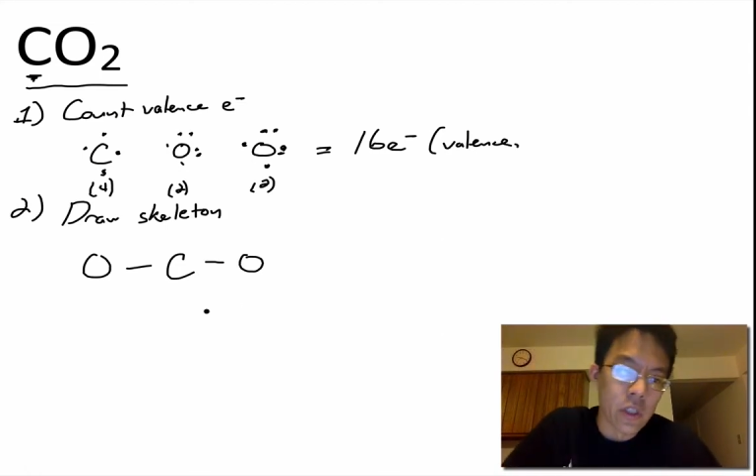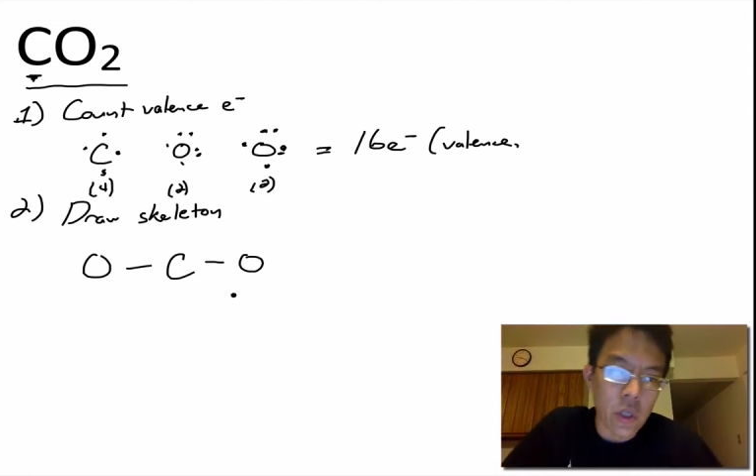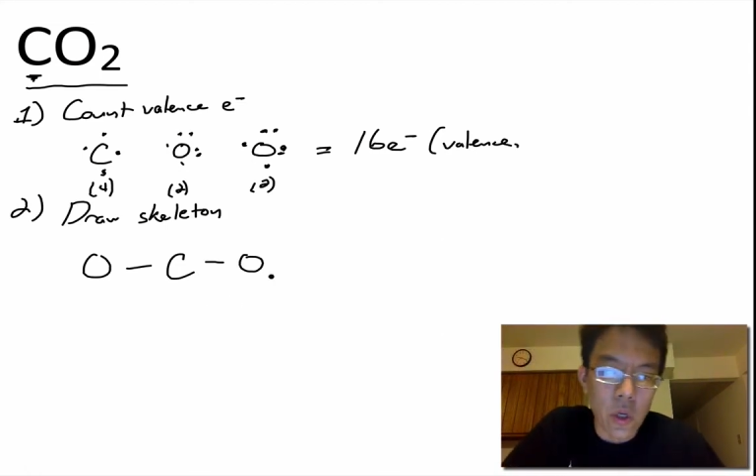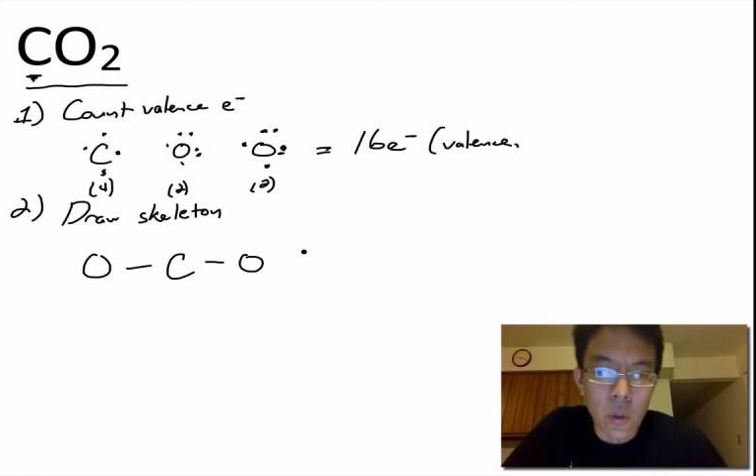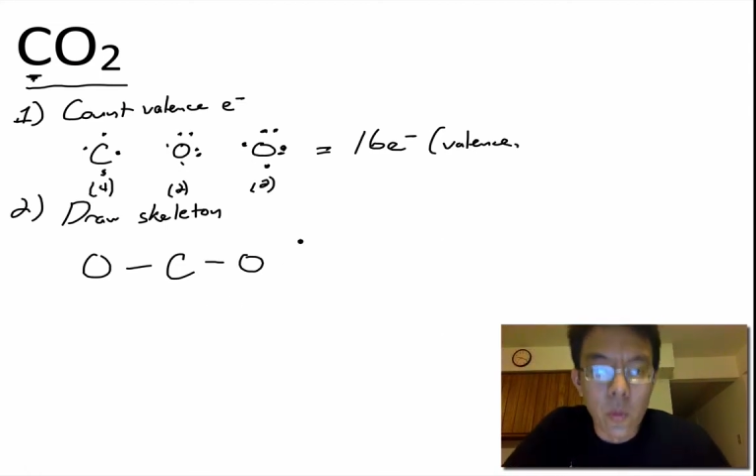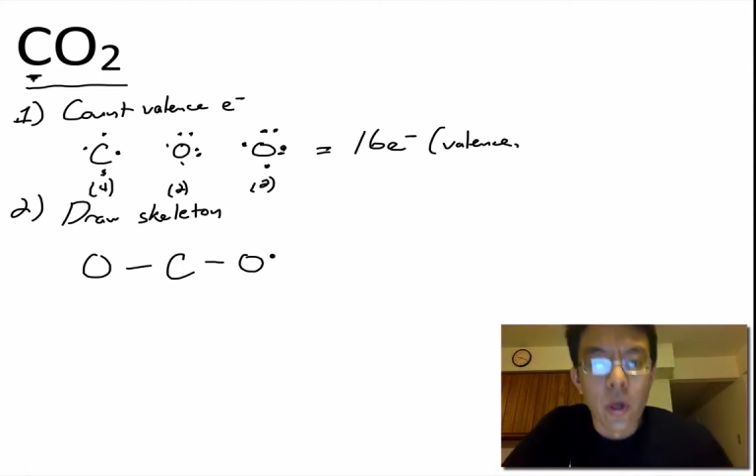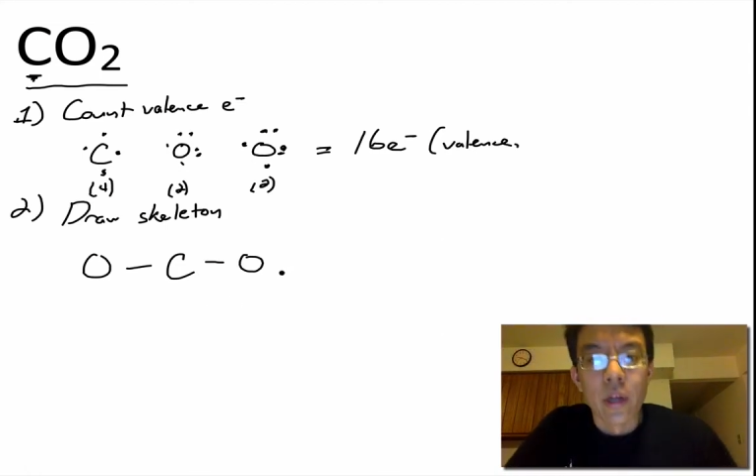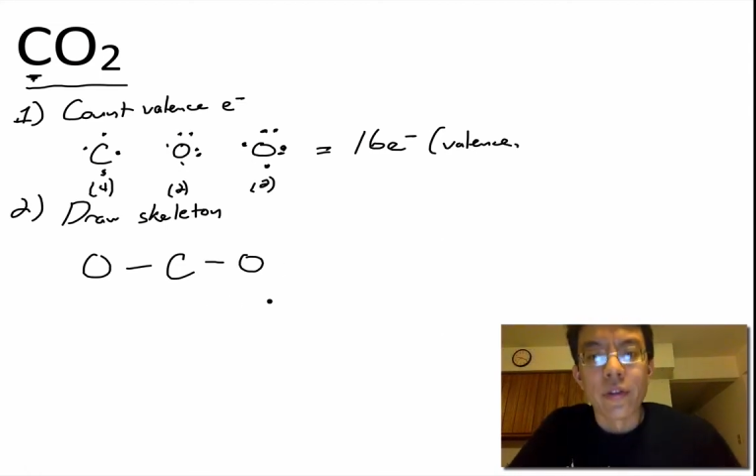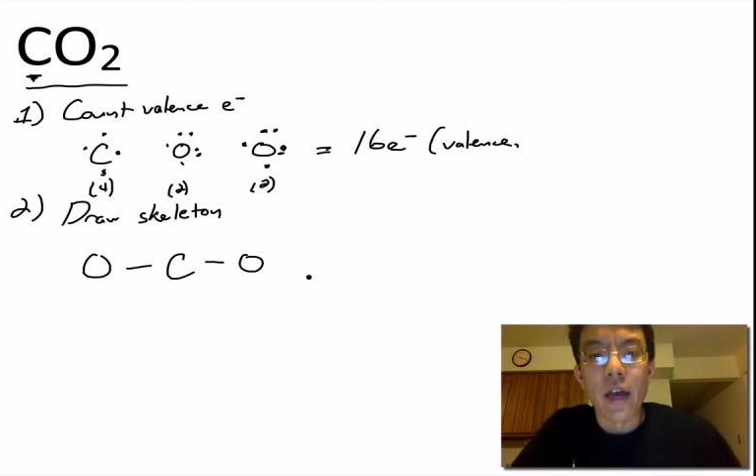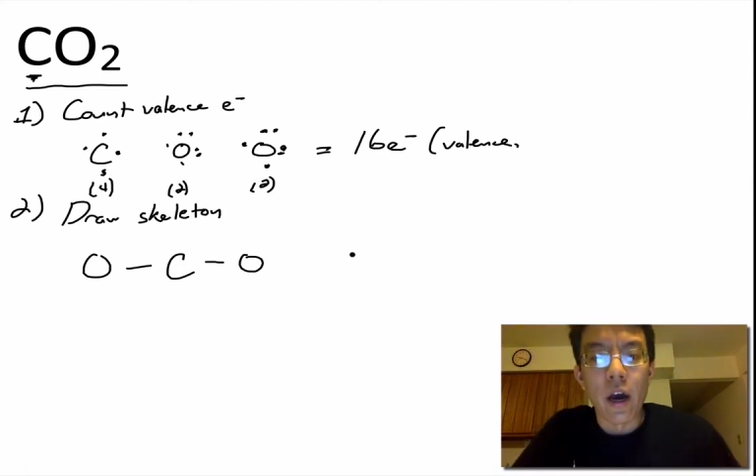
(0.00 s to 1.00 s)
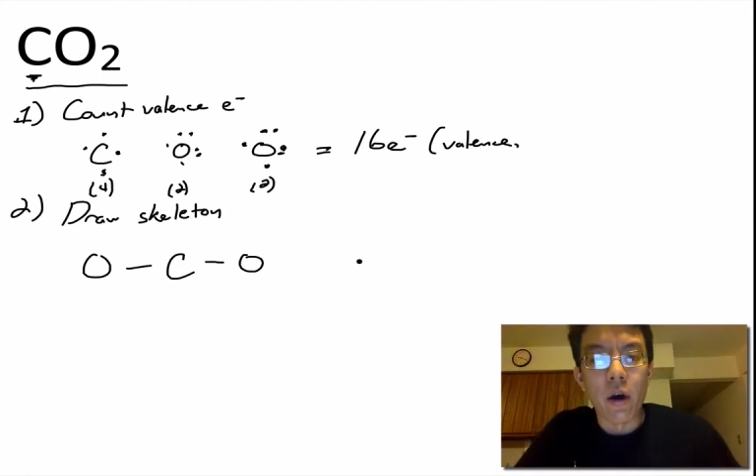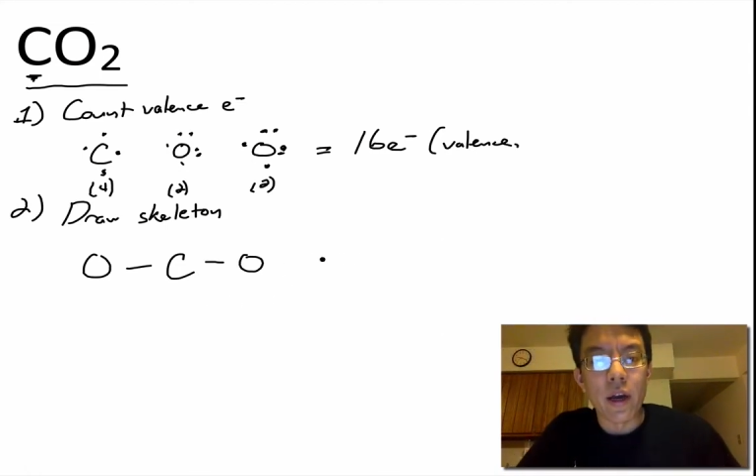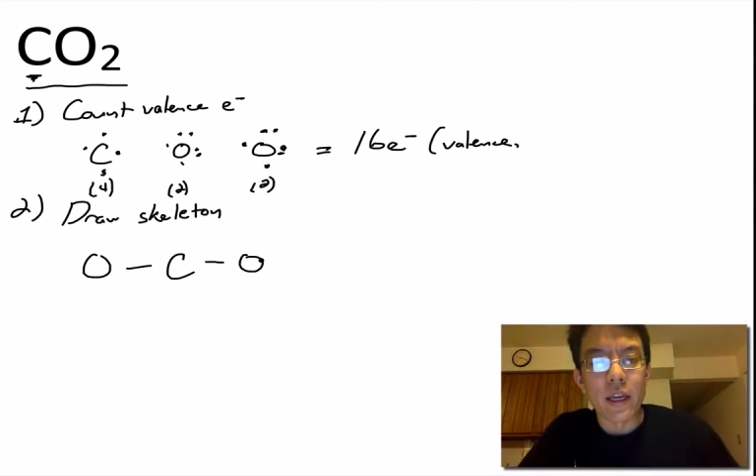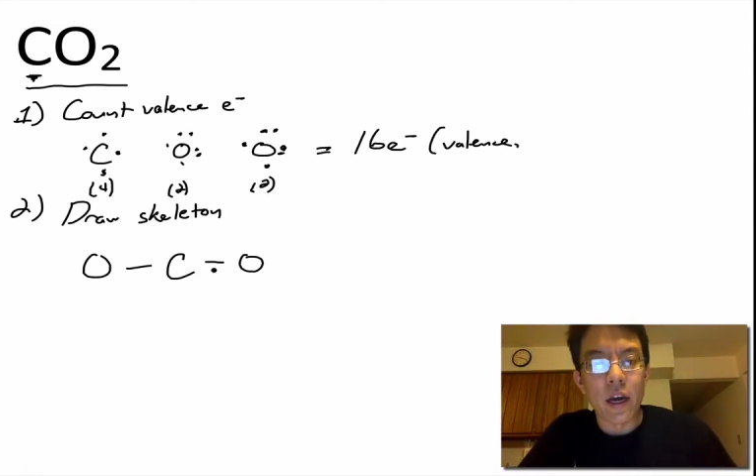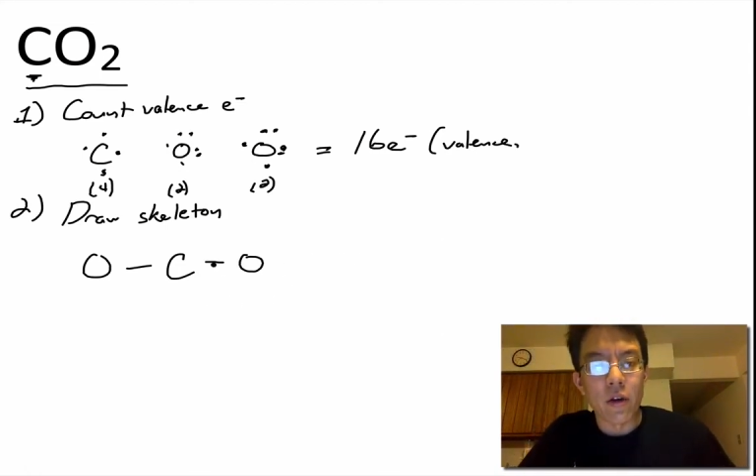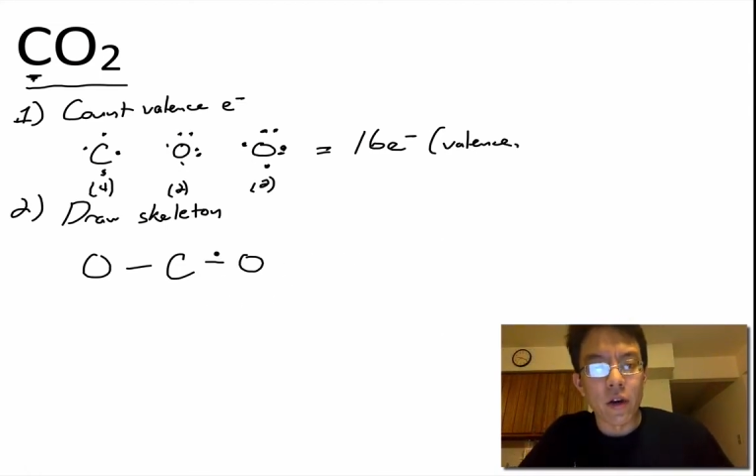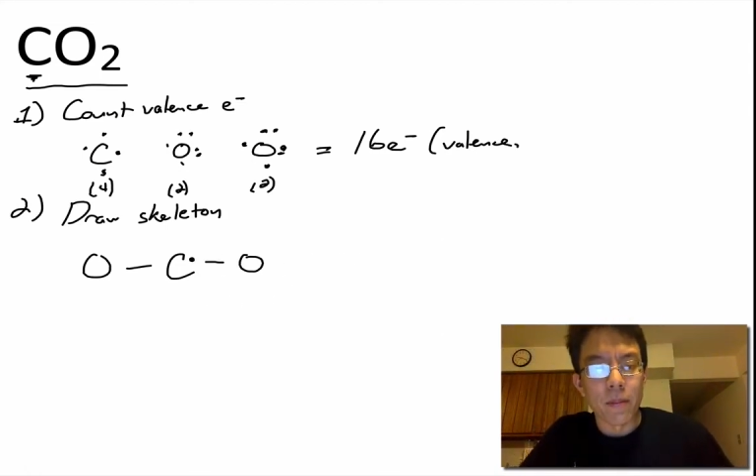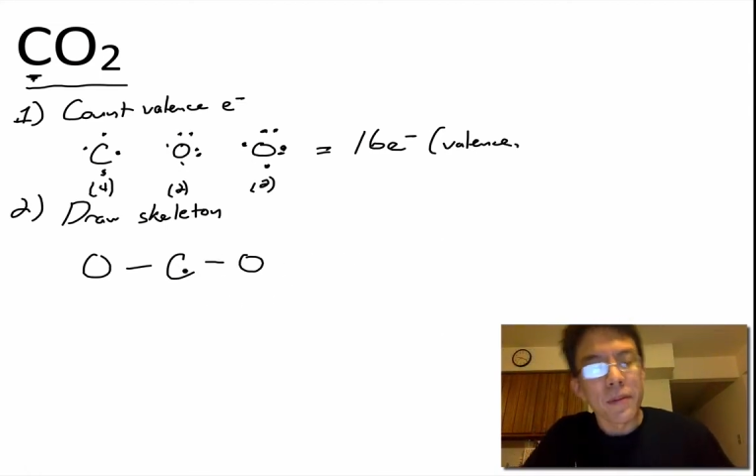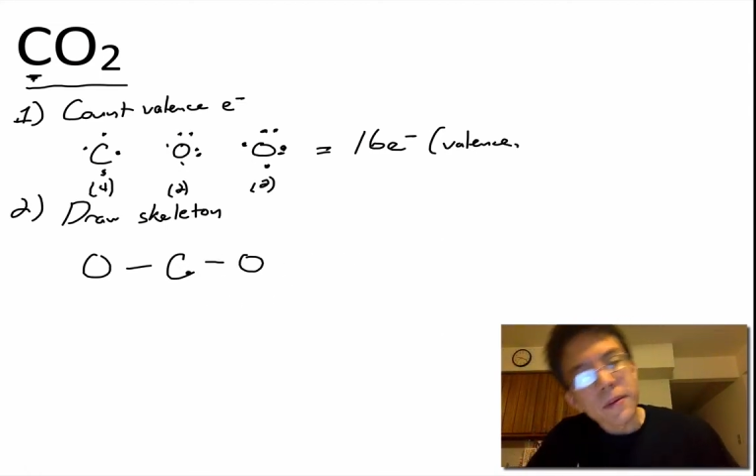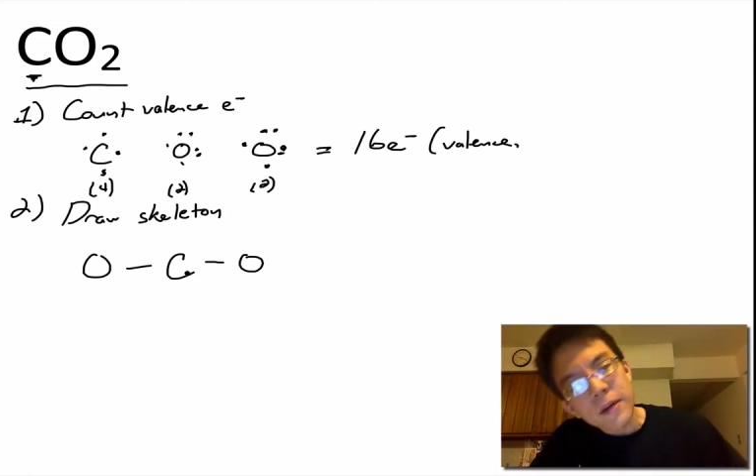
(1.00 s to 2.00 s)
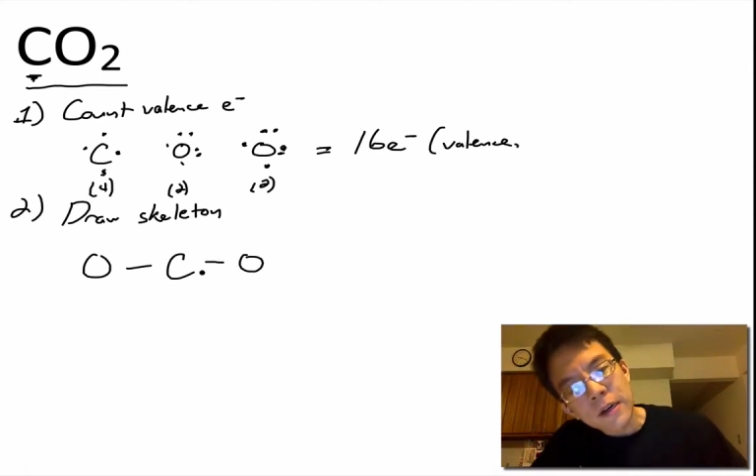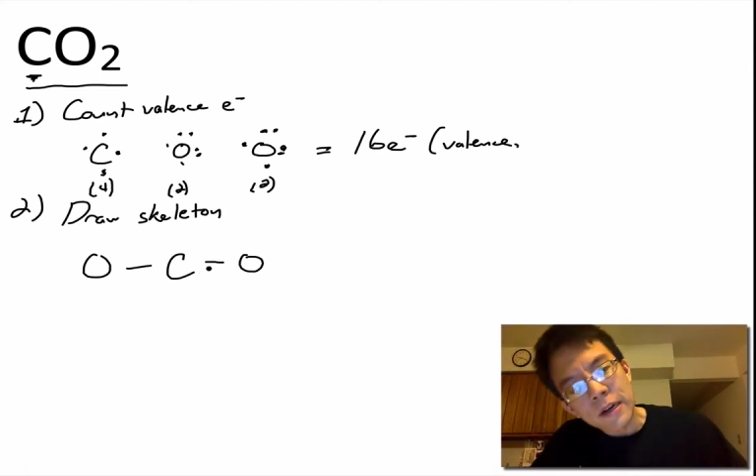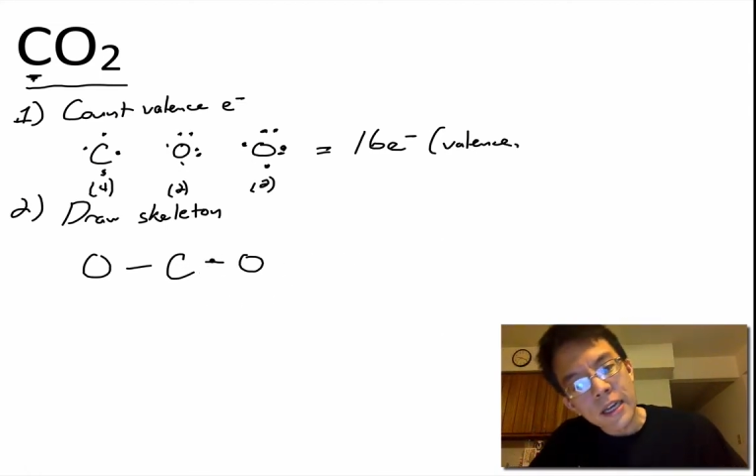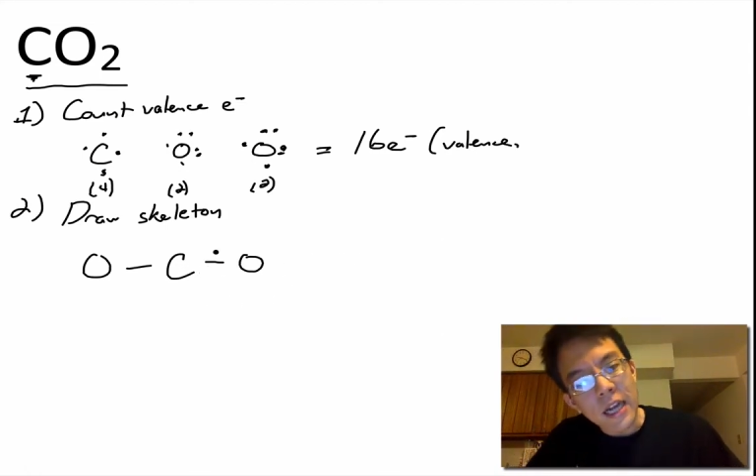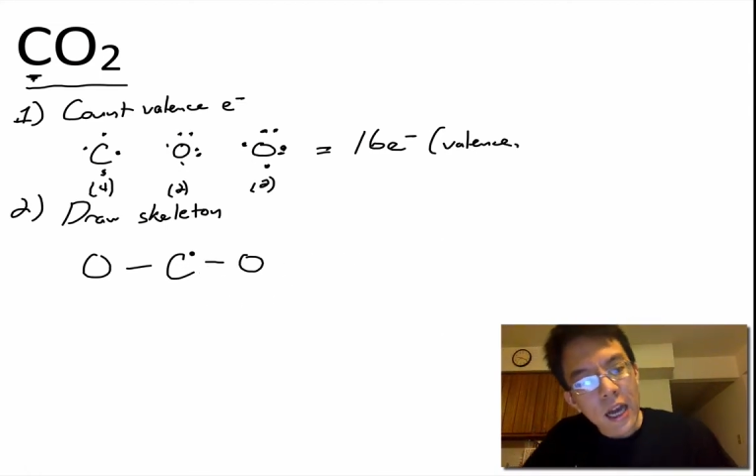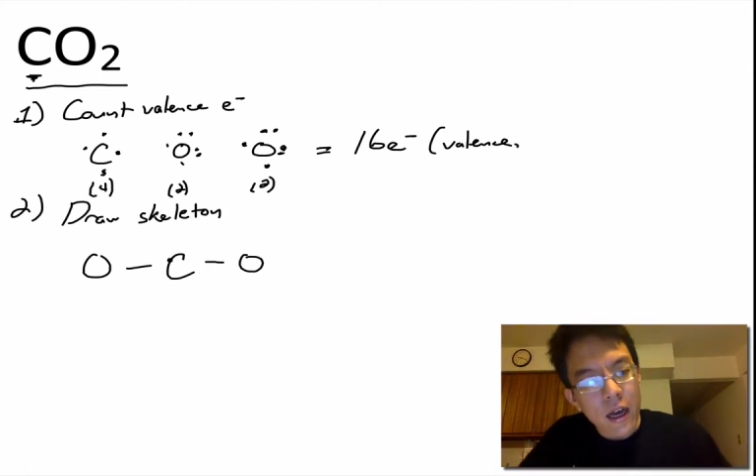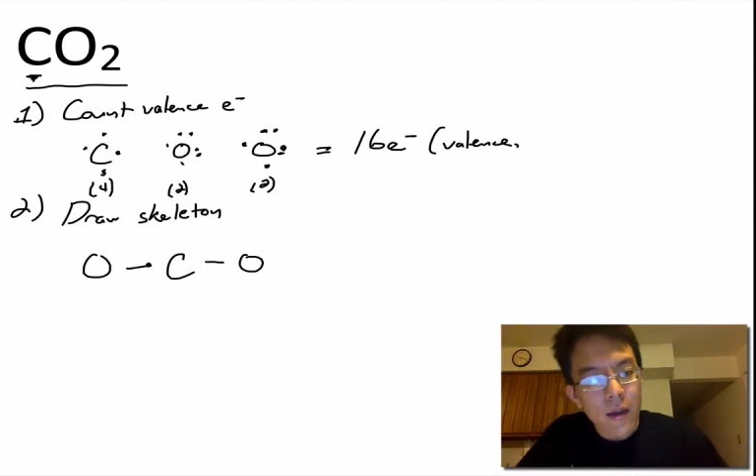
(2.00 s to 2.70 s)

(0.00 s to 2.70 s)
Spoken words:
so now I count up, all right,